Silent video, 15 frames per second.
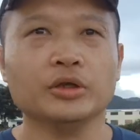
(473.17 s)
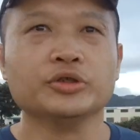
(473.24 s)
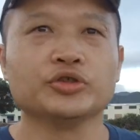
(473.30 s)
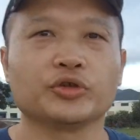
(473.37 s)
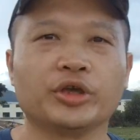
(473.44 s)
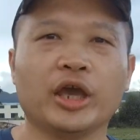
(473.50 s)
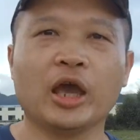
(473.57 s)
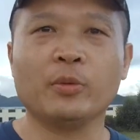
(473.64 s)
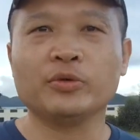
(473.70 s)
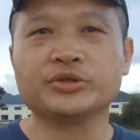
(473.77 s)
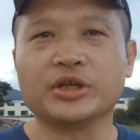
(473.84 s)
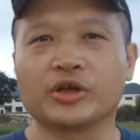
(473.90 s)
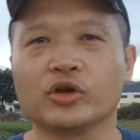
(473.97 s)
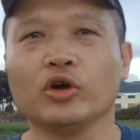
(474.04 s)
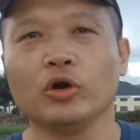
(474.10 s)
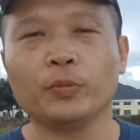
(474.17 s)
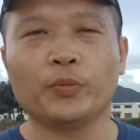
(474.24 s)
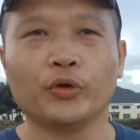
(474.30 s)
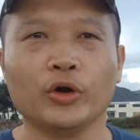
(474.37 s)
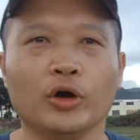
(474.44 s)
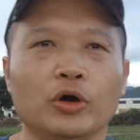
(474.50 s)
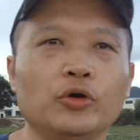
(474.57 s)
So cameras like
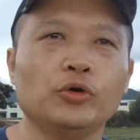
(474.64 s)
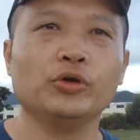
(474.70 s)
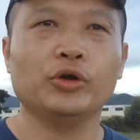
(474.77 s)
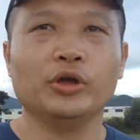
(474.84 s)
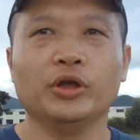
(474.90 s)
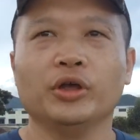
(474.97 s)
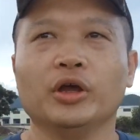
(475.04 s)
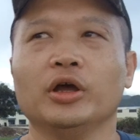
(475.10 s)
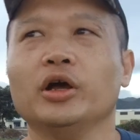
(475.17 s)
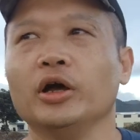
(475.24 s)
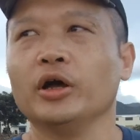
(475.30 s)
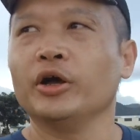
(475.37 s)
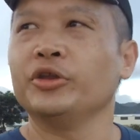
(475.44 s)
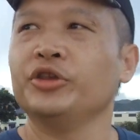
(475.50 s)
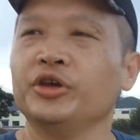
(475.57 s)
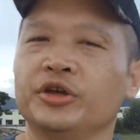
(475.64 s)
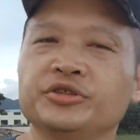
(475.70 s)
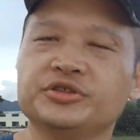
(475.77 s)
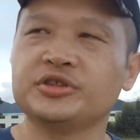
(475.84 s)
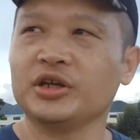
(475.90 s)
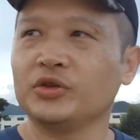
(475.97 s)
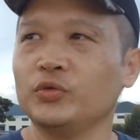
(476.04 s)
GoPro, the
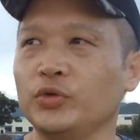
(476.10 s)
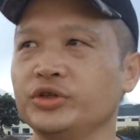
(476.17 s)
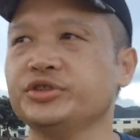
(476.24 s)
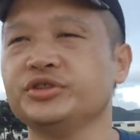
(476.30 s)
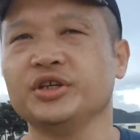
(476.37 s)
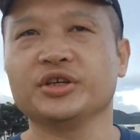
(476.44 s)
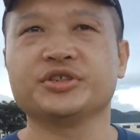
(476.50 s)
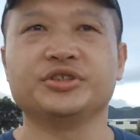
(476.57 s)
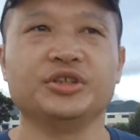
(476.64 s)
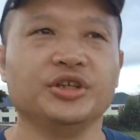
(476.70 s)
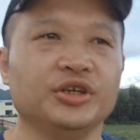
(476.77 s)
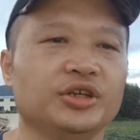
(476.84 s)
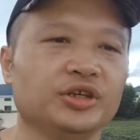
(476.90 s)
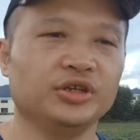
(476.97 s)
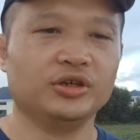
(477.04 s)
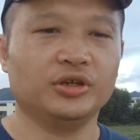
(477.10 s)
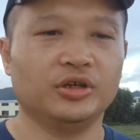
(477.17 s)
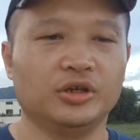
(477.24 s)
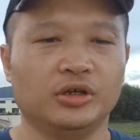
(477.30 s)
Insta360,